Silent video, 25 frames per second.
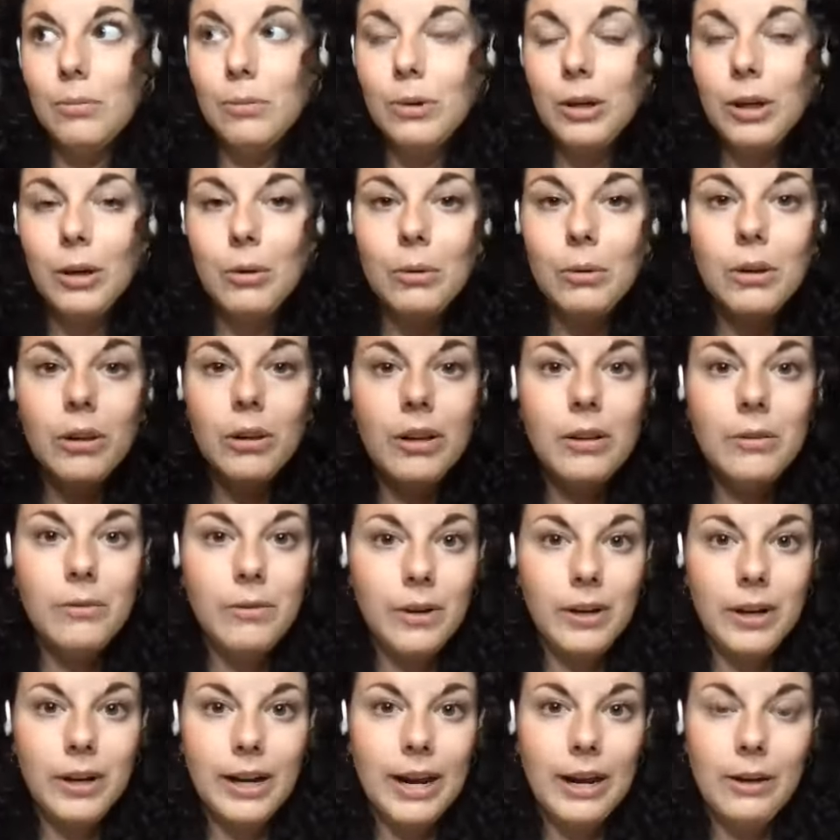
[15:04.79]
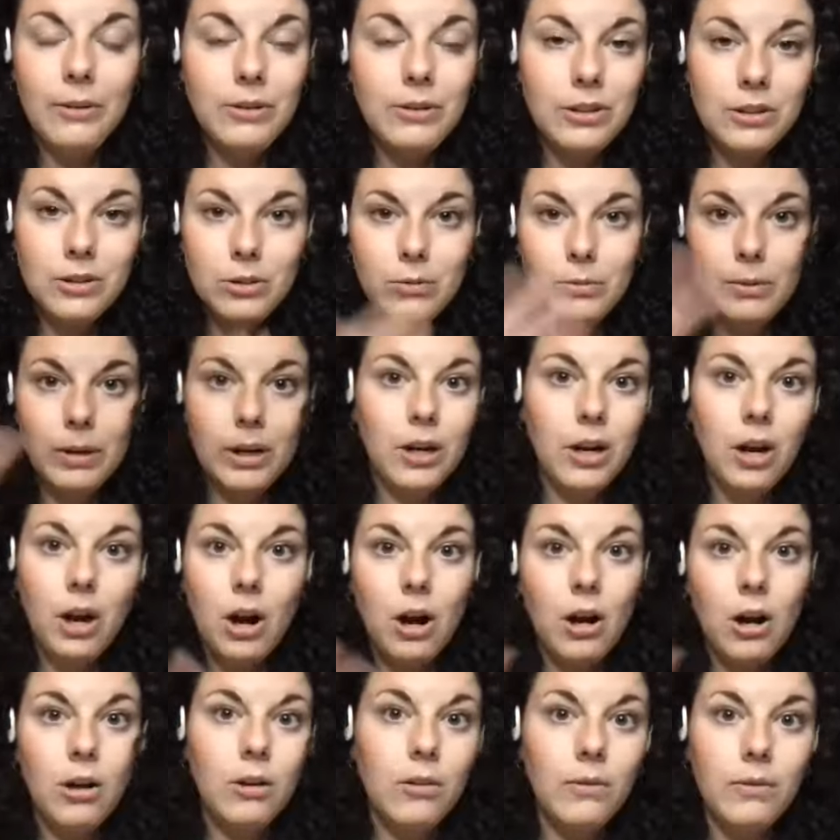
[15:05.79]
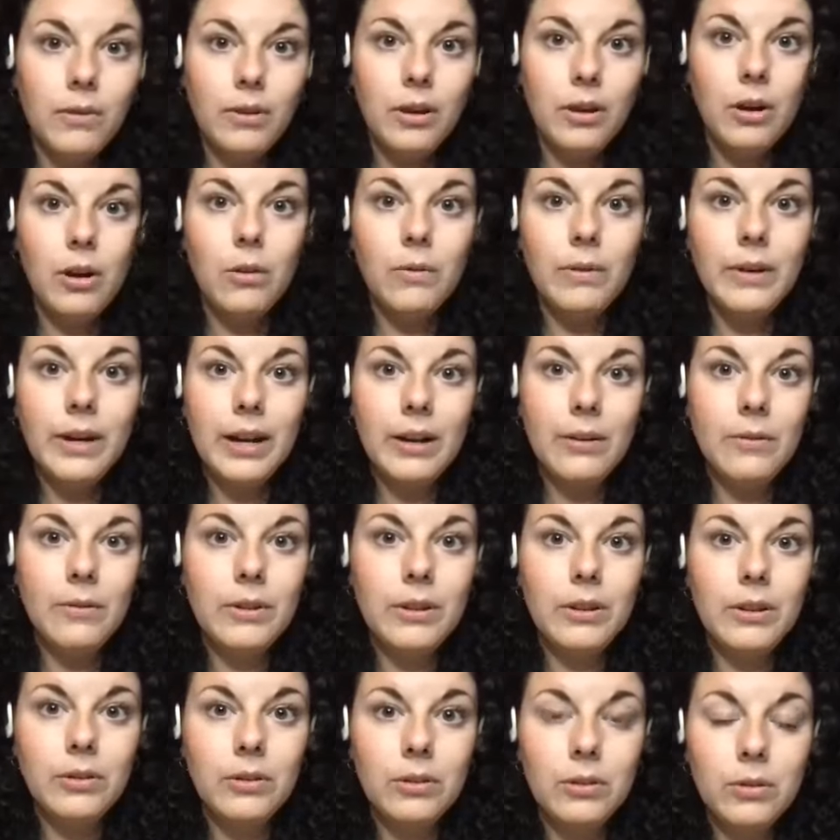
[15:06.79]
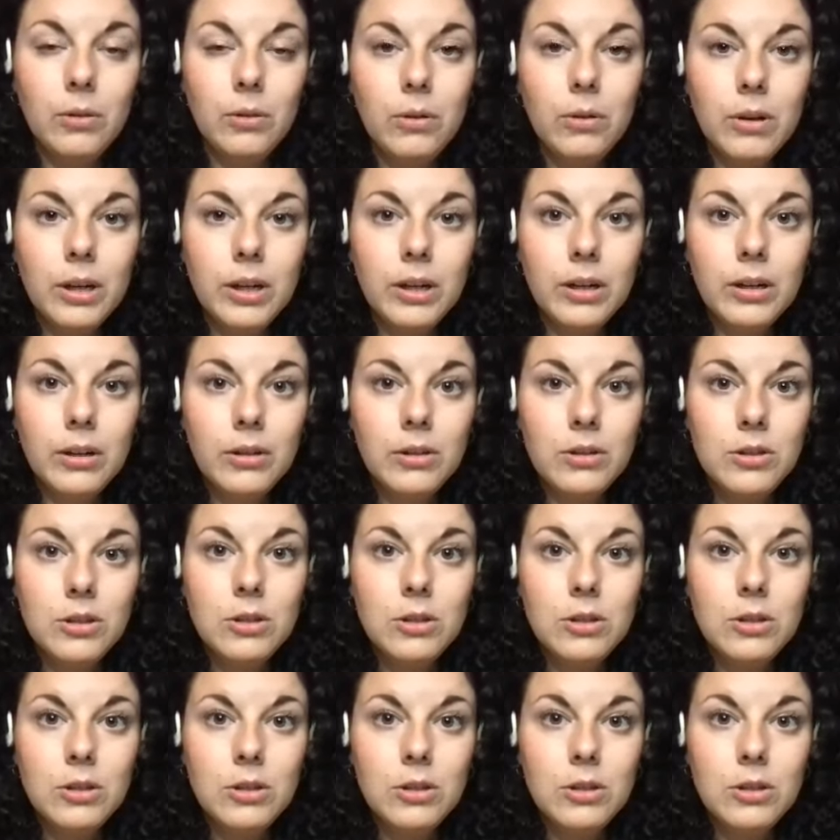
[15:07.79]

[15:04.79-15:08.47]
you know, we're looking for an accountant to run all of the overhead for the store.